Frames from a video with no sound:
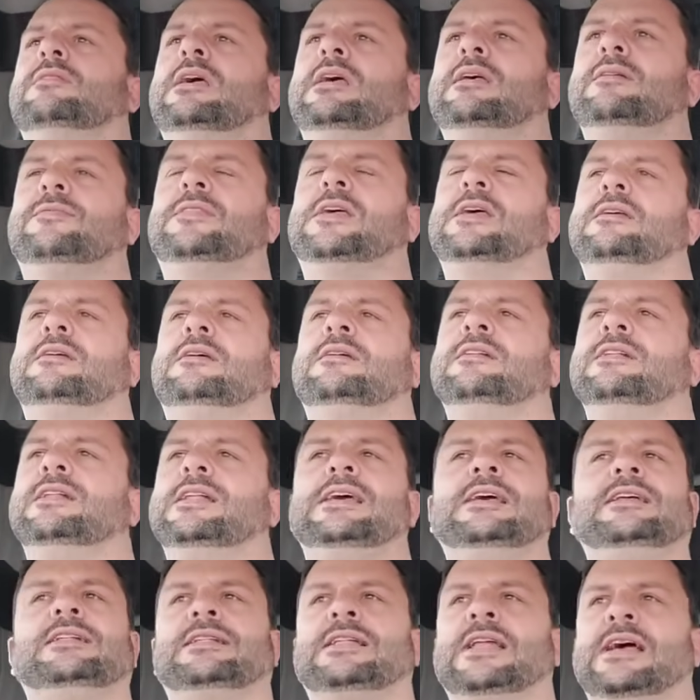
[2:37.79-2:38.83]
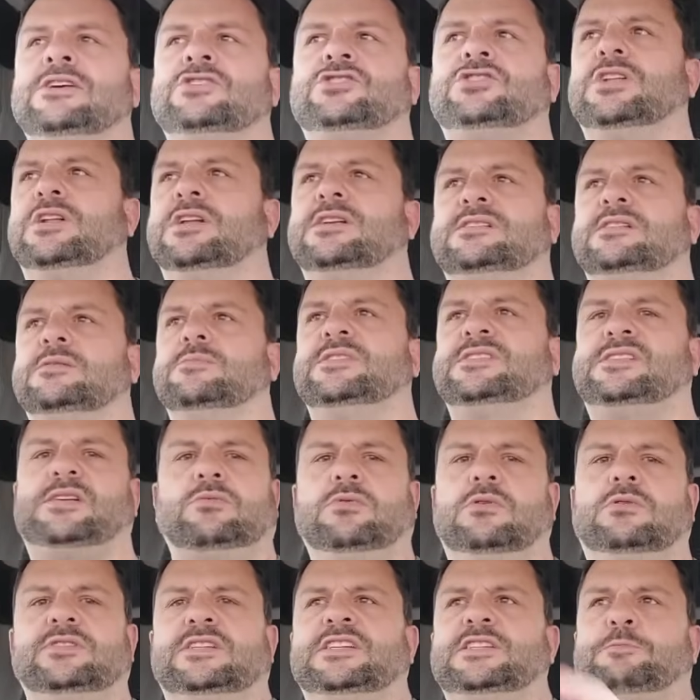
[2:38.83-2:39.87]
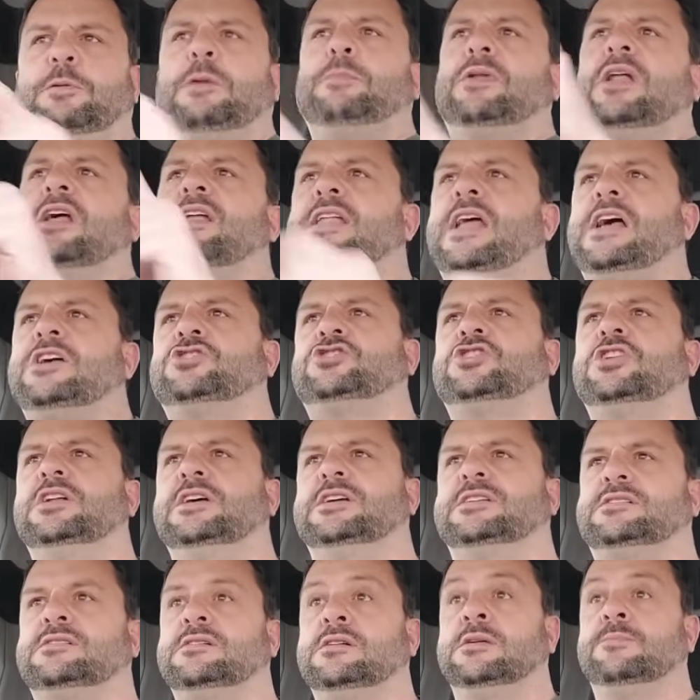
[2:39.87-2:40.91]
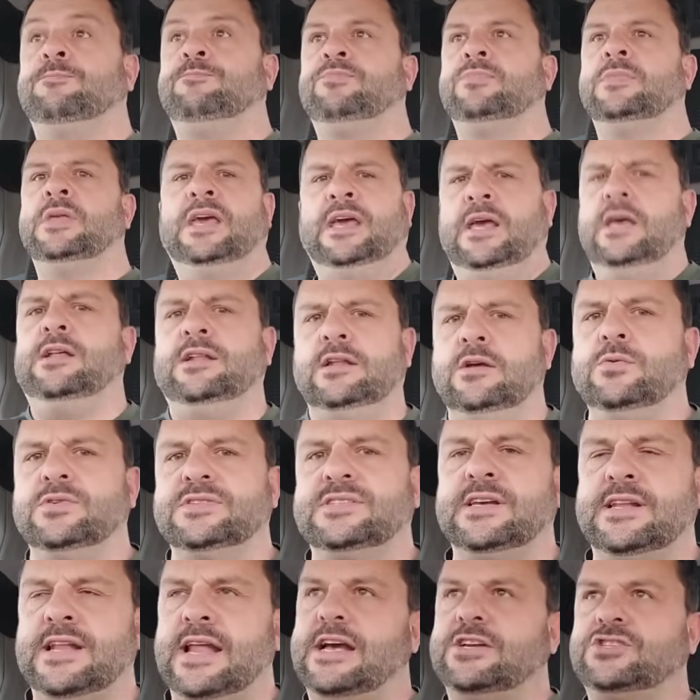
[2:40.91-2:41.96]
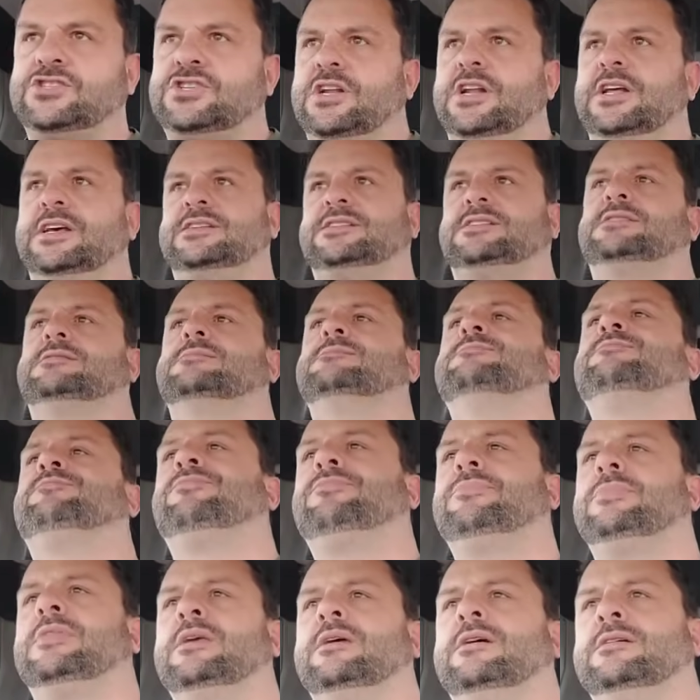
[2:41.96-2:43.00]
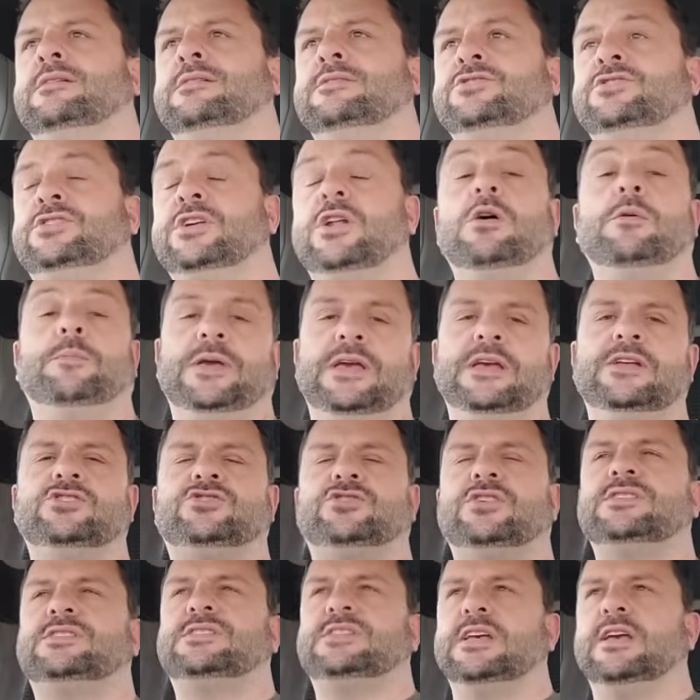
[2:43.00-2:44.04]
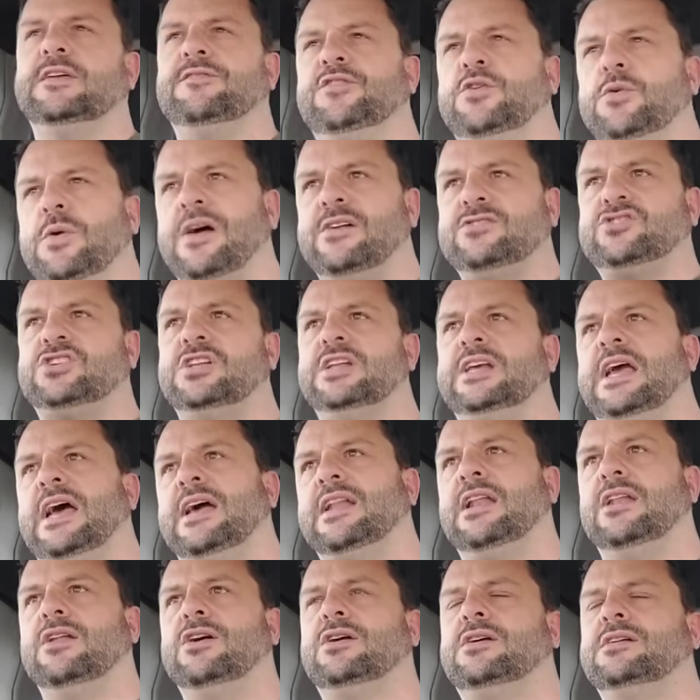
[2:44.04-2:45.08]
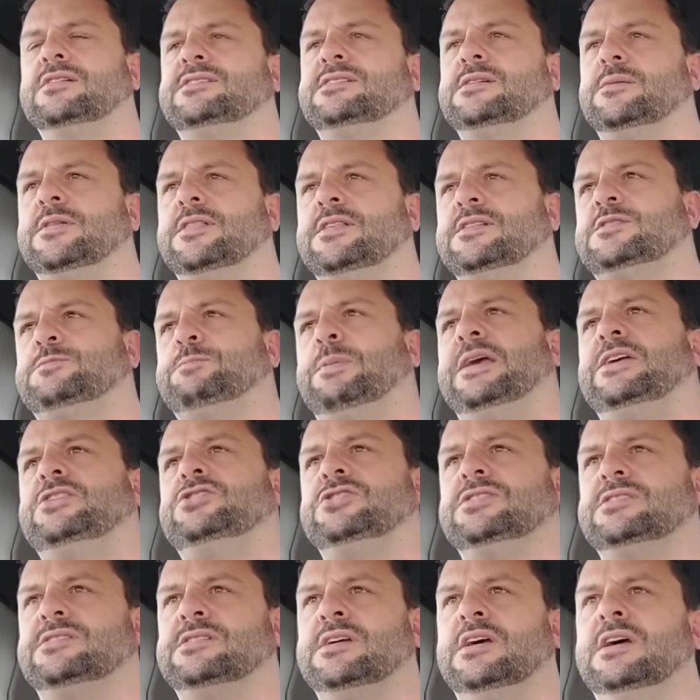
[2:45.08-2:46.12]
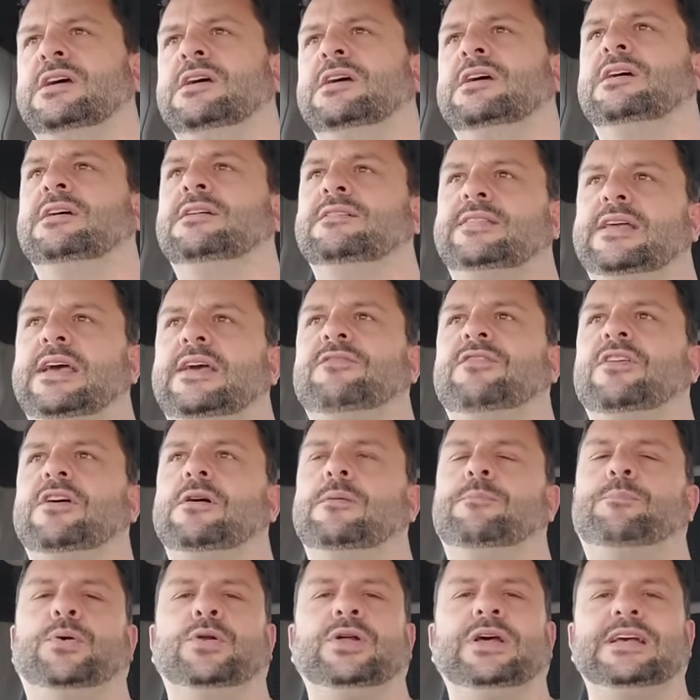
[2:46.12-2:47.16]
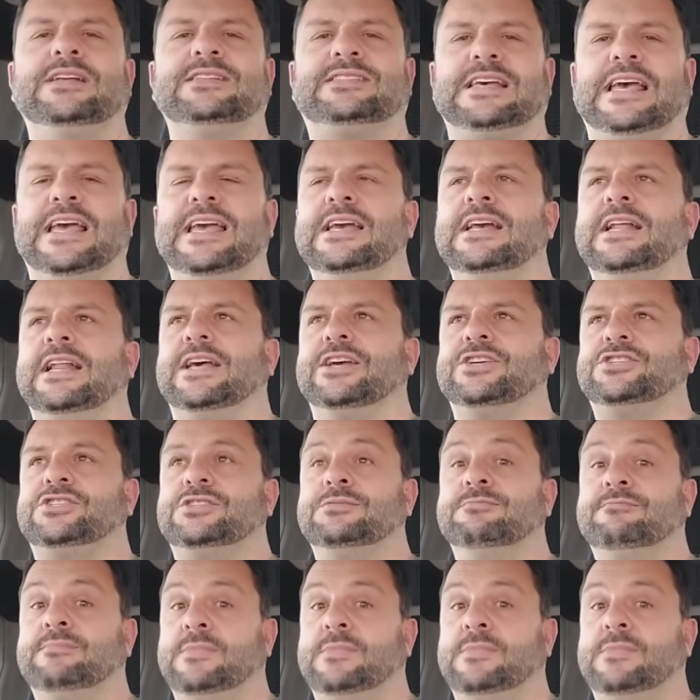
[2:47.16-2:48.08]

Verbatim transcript: They, they can link nationalism. They say, "Oh, these people are nationalists. Hitler was a nationalist." Do you know? It'd be interesting if you actually had a look at some of the speeches. They've uh, put it into English.